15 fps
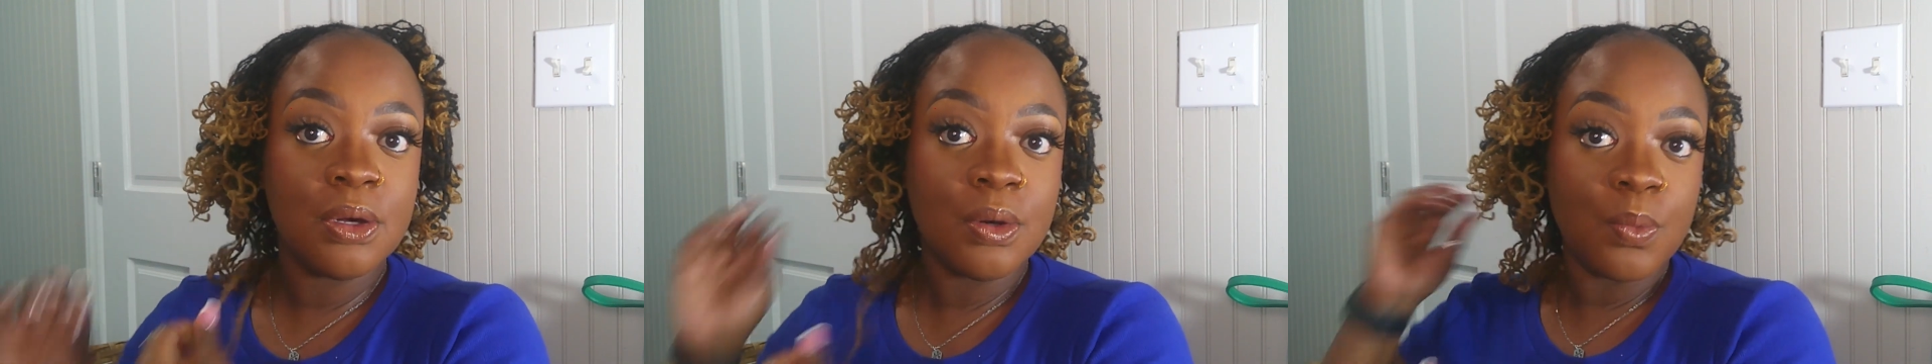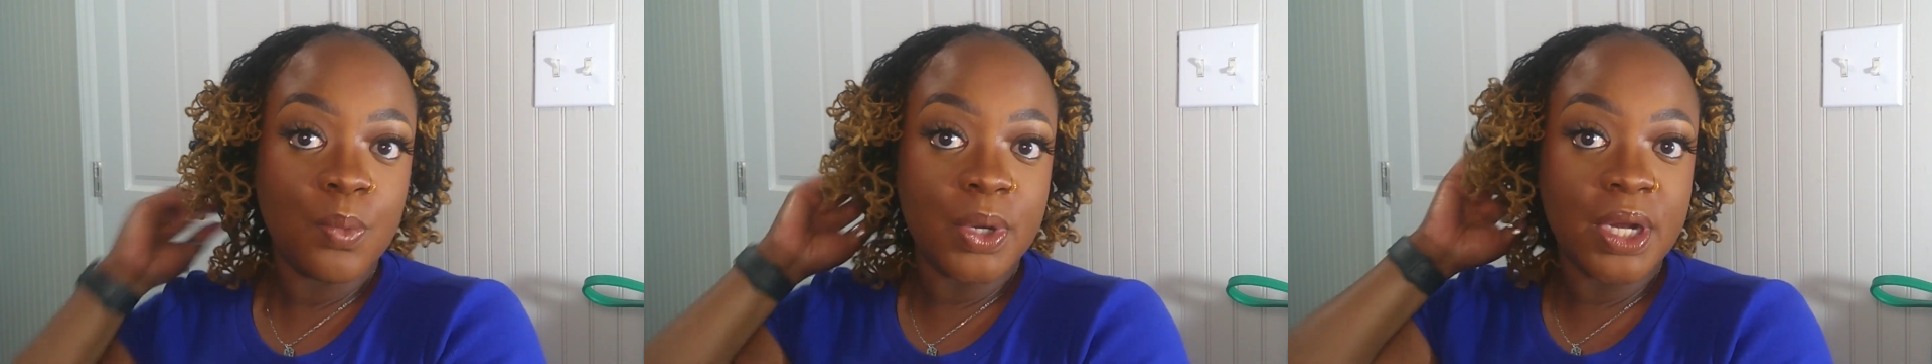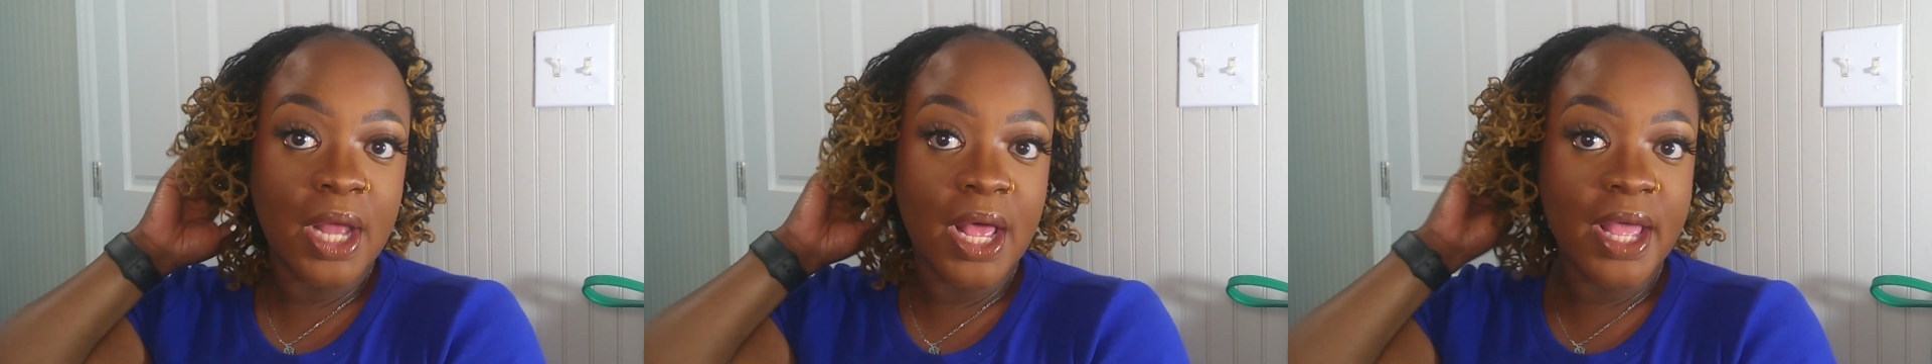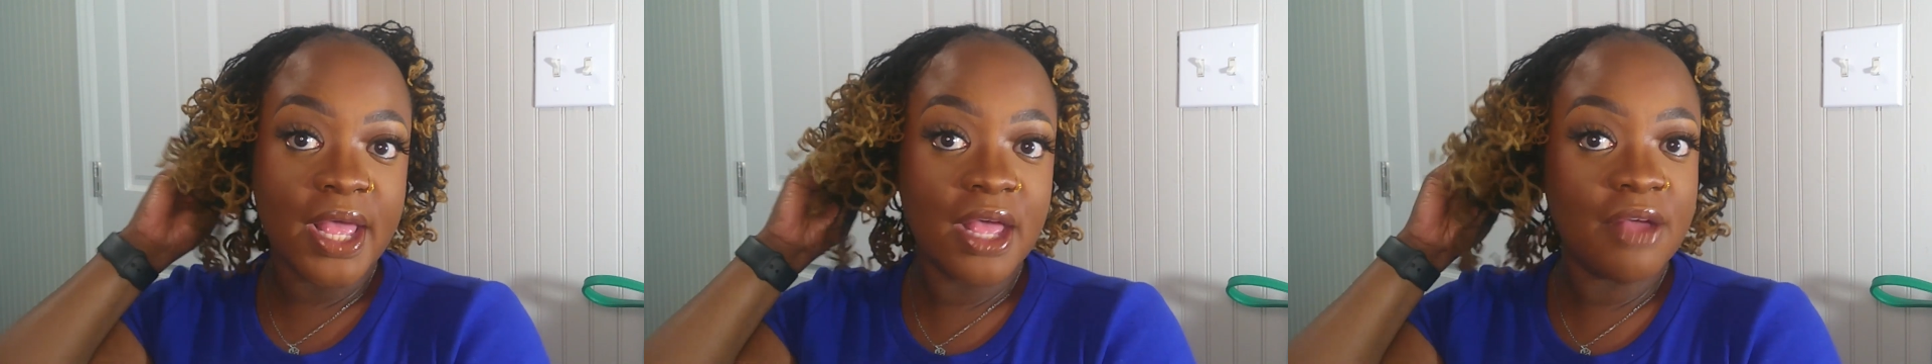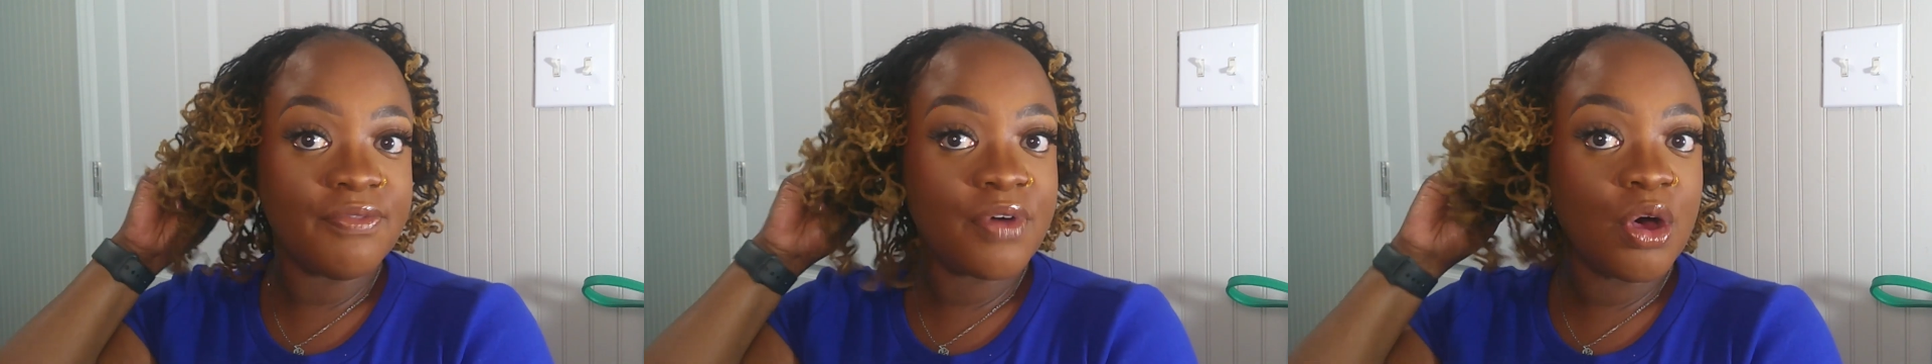when I
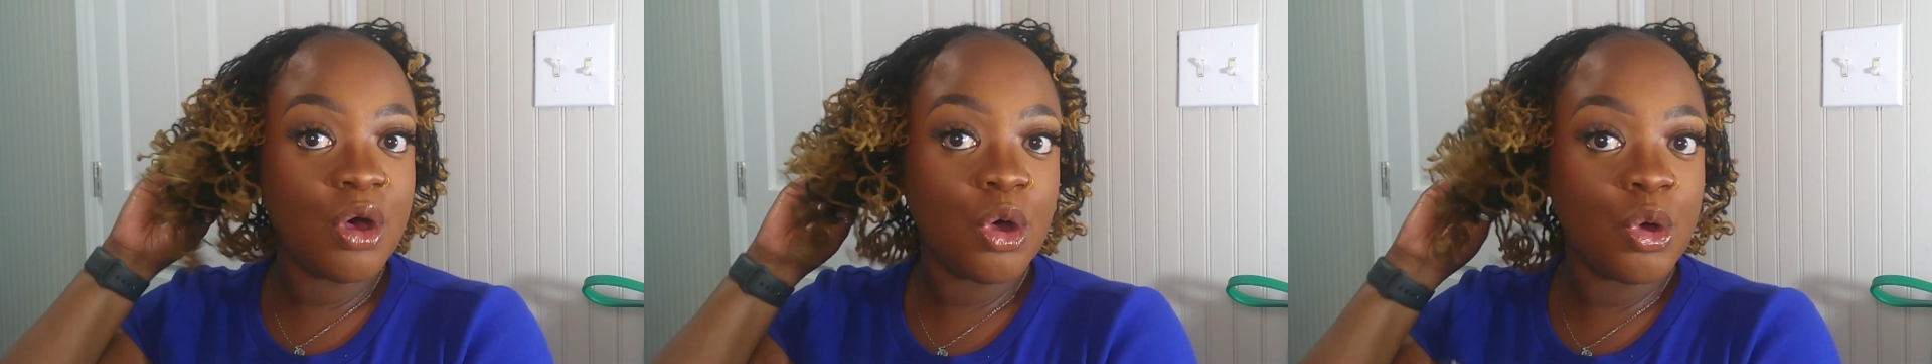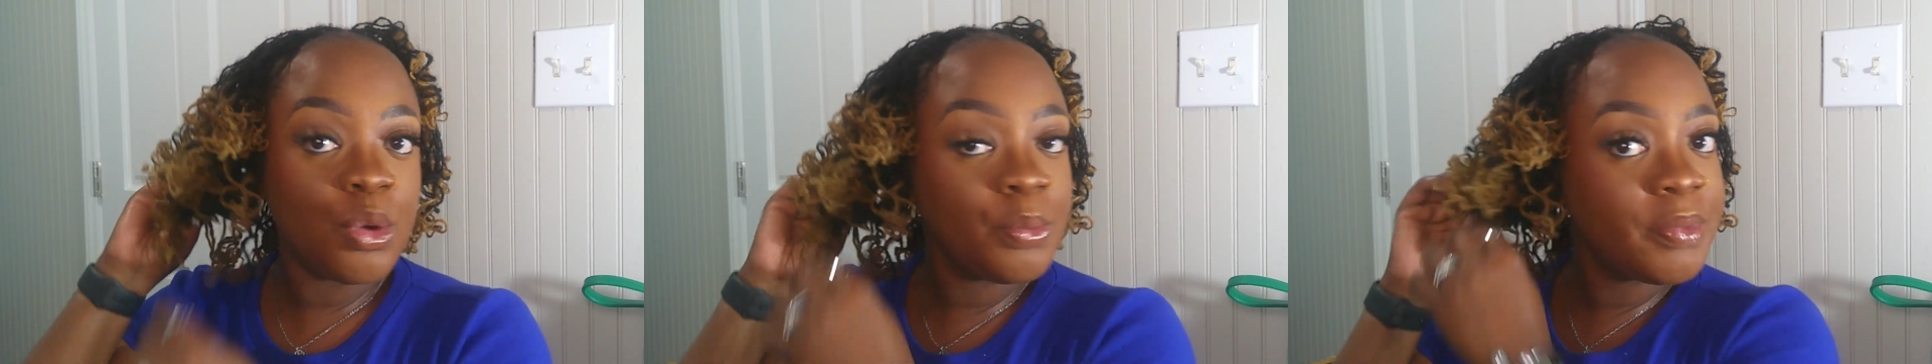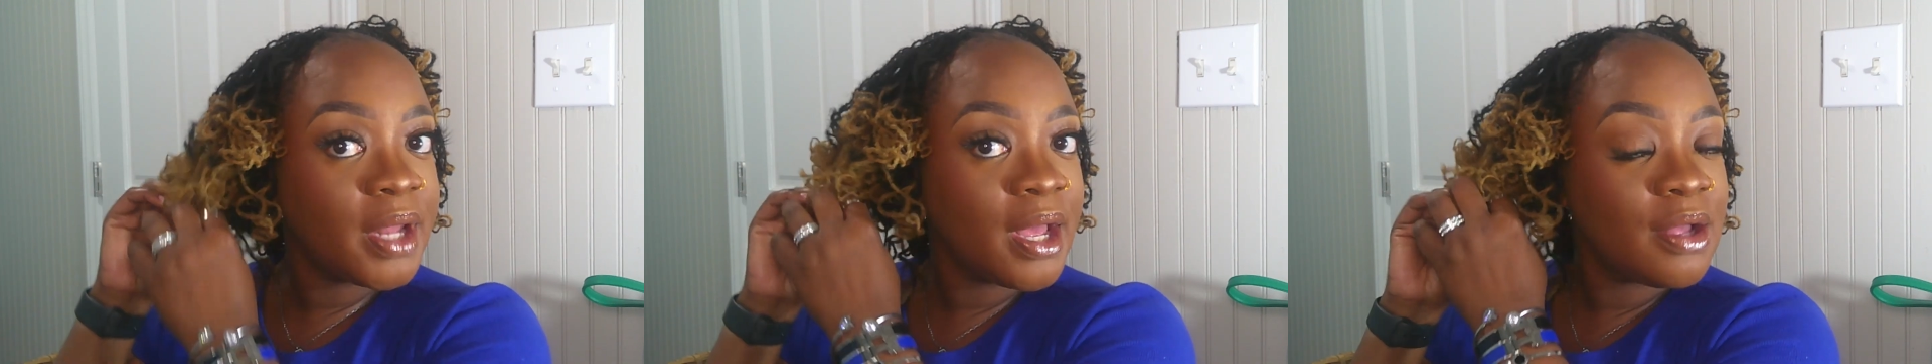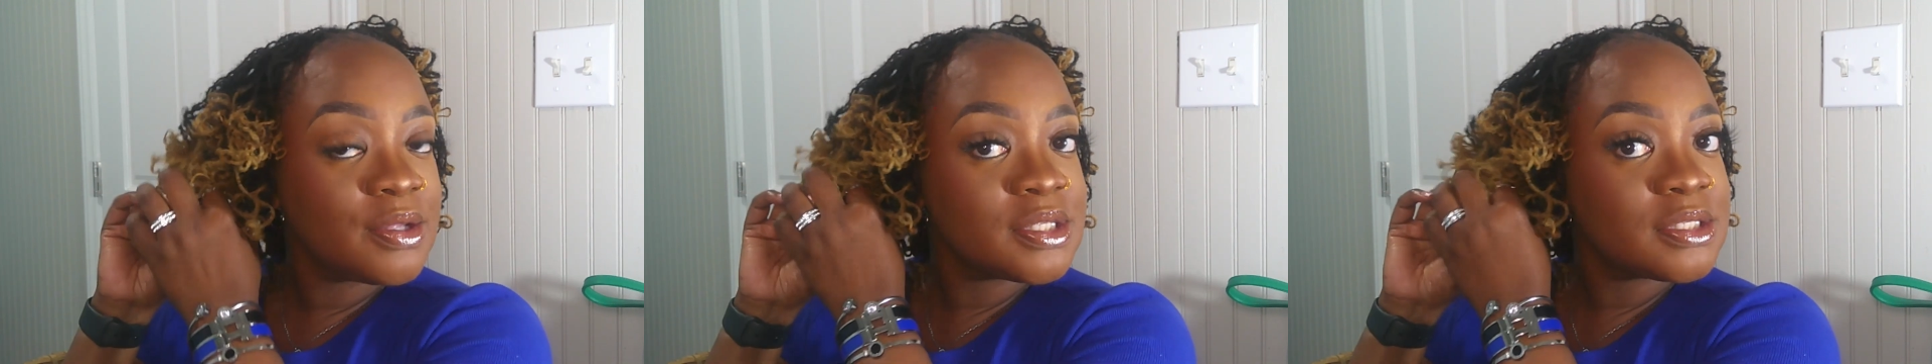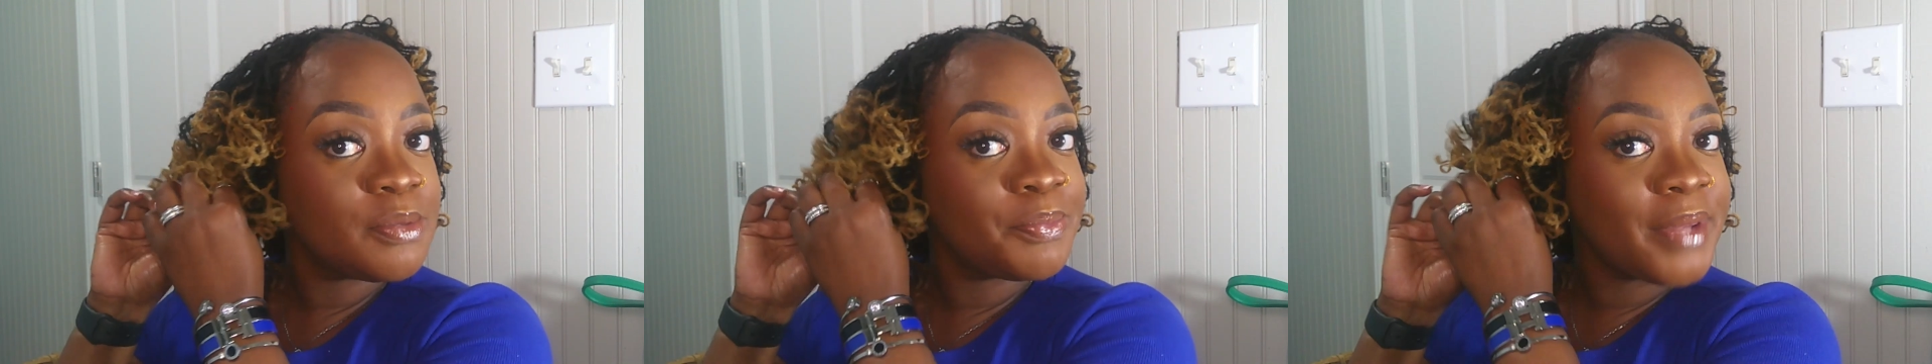have combed out.
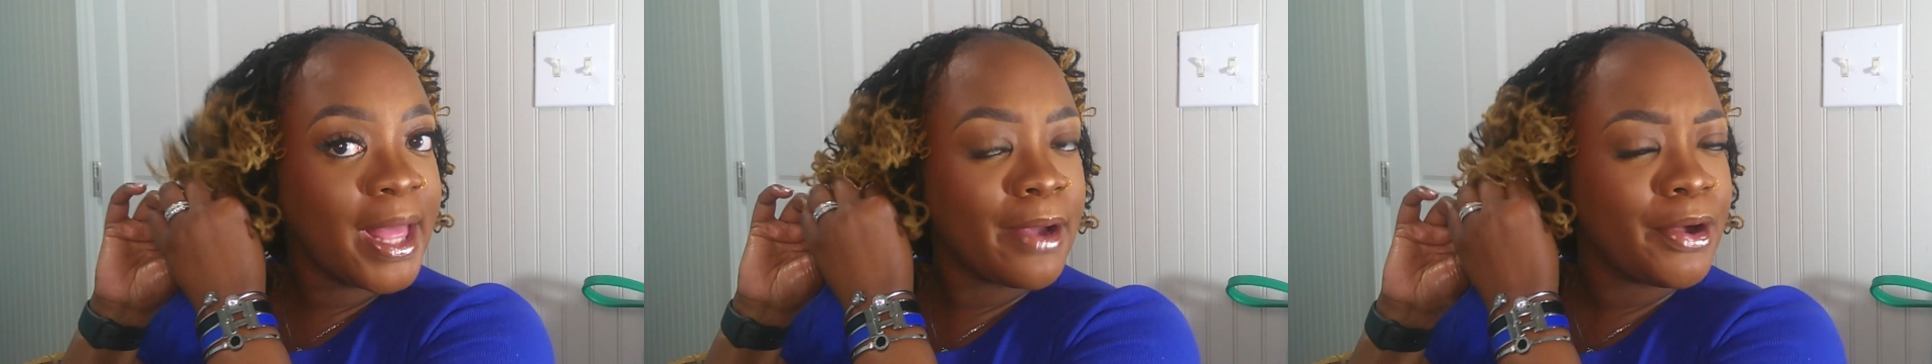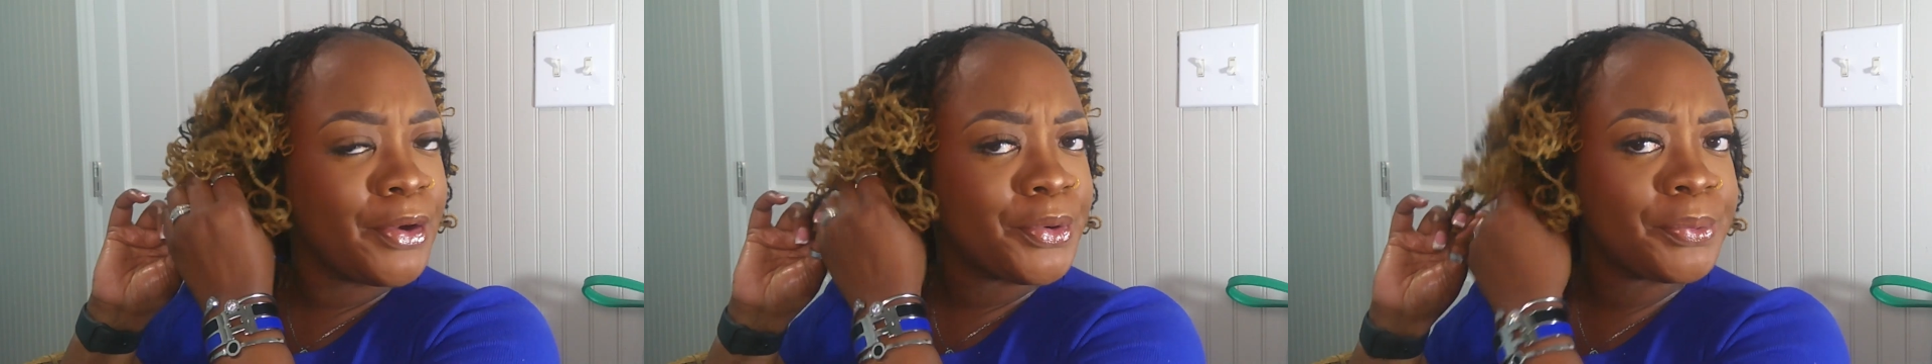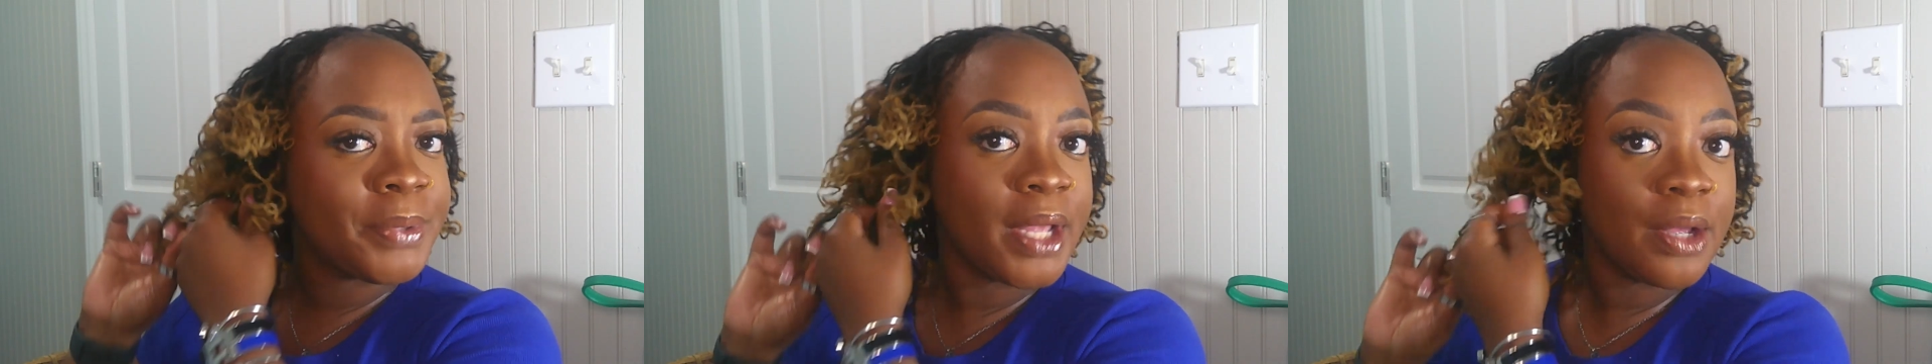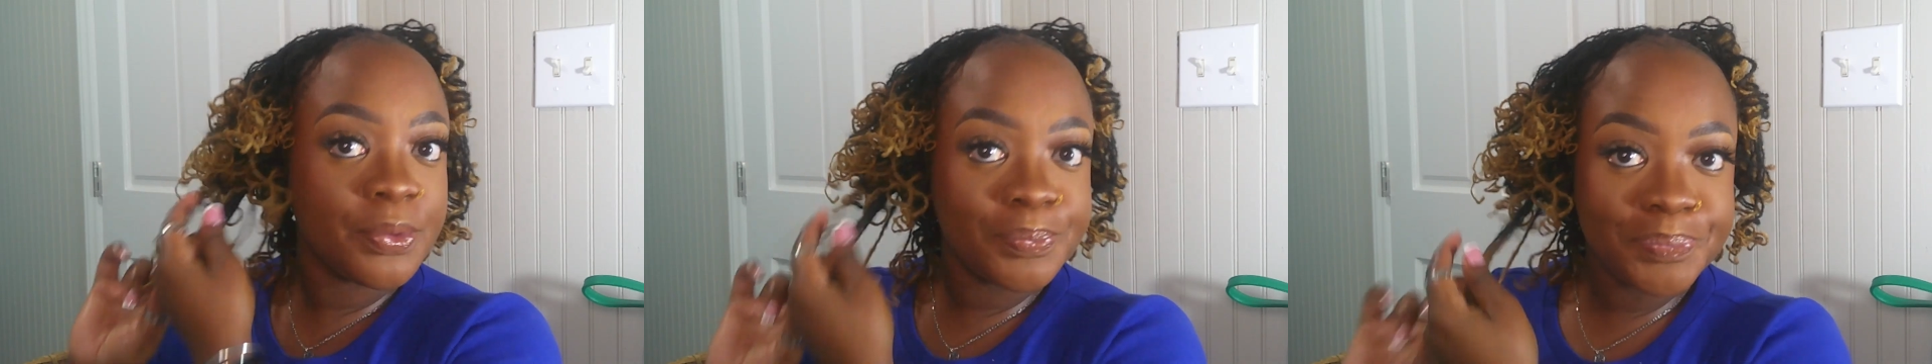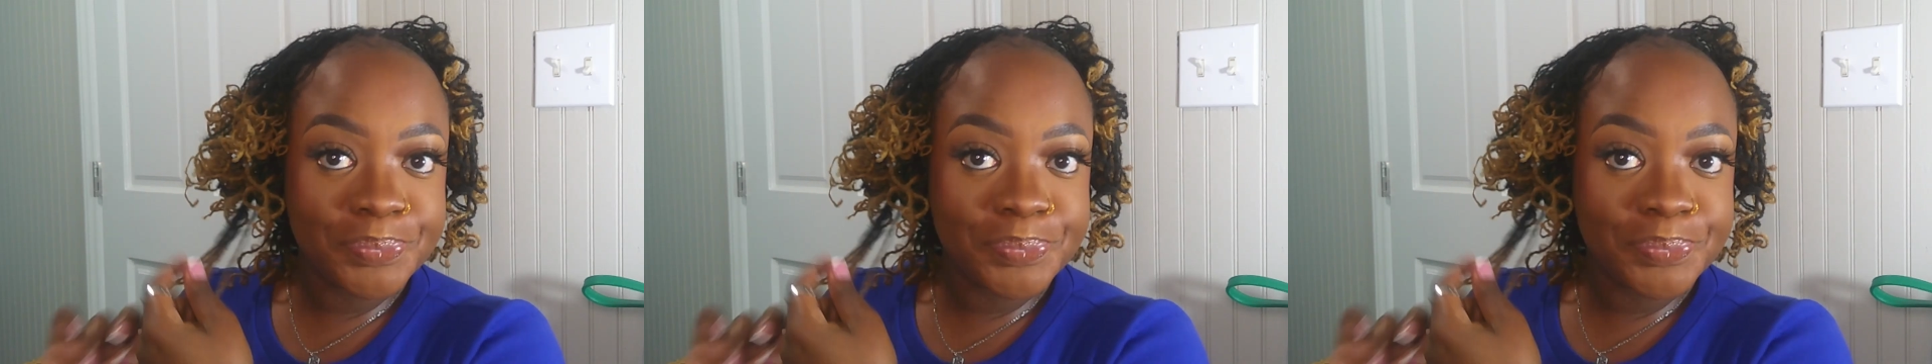Not combed out.